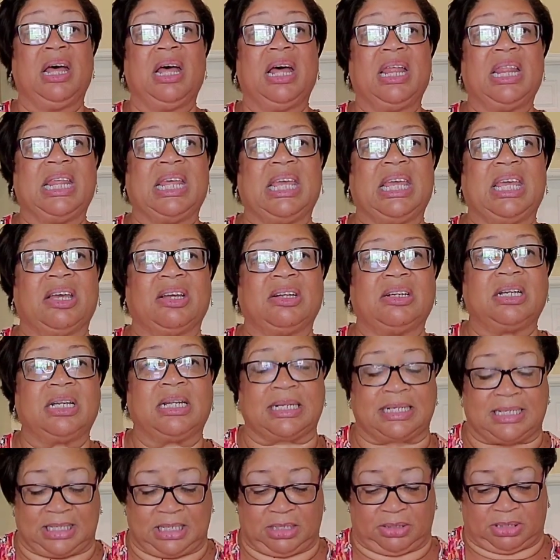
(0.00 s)
I think you
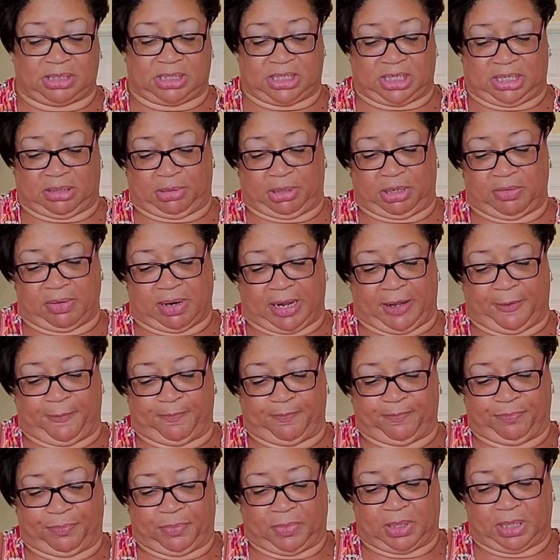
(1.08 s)
can still see me, right?
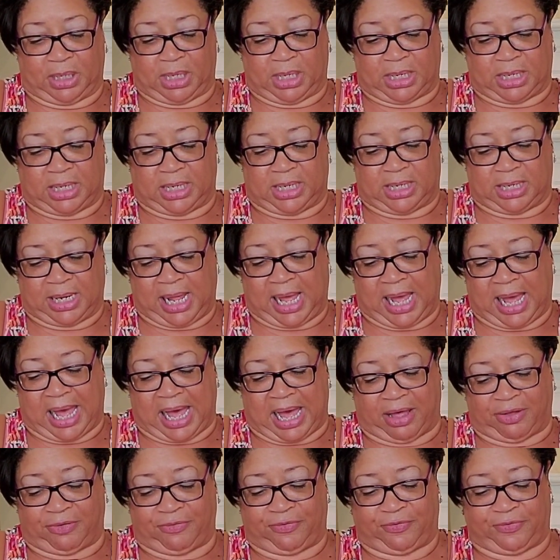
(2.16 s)
Cut it in
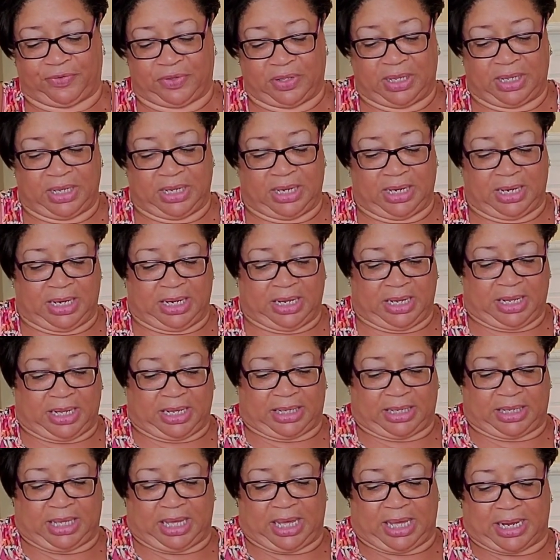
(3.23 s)
half.
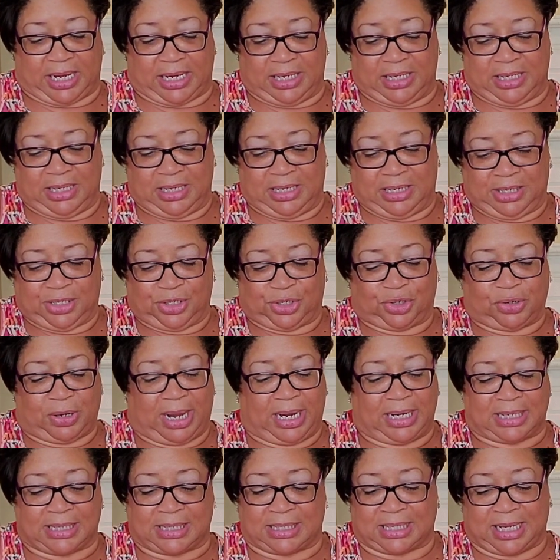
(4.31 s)
Again,
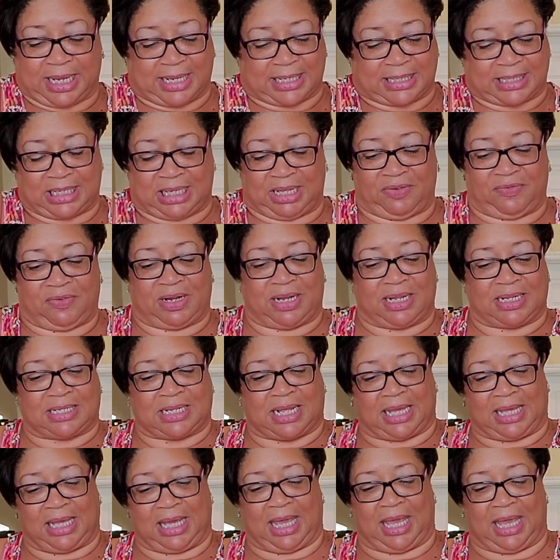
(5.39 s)
trying to stay as even as
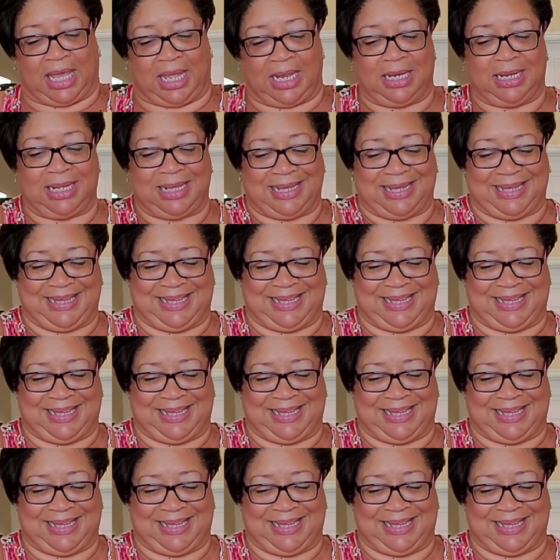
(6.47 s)
I can.